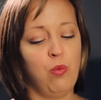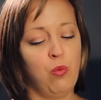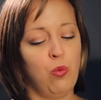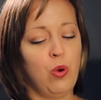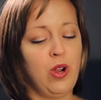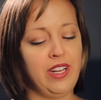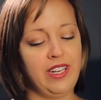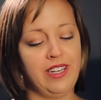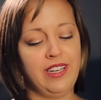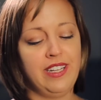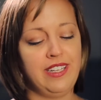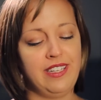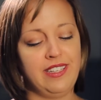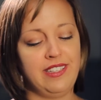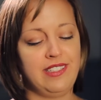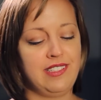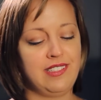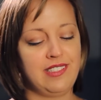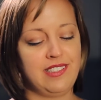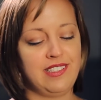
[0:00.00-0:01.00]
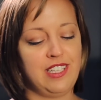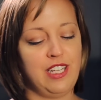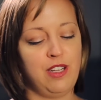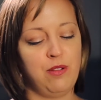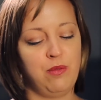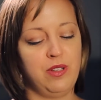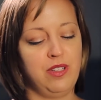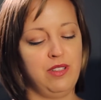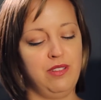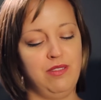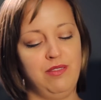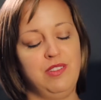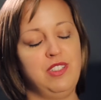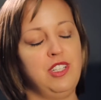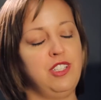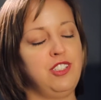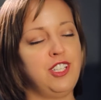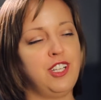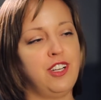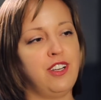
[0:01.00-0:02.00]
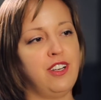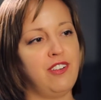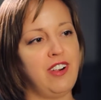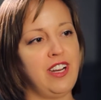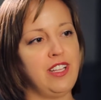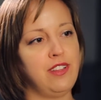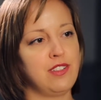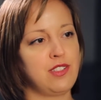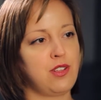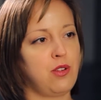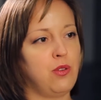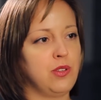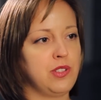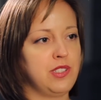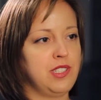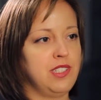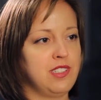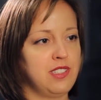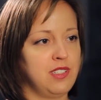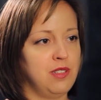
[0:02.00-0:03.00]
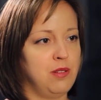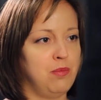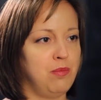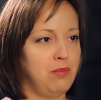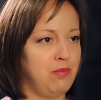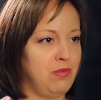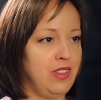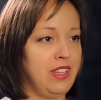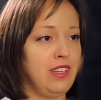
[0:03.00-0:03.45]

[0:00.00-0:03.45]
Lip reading: what it is, it would deteriorate this whole system,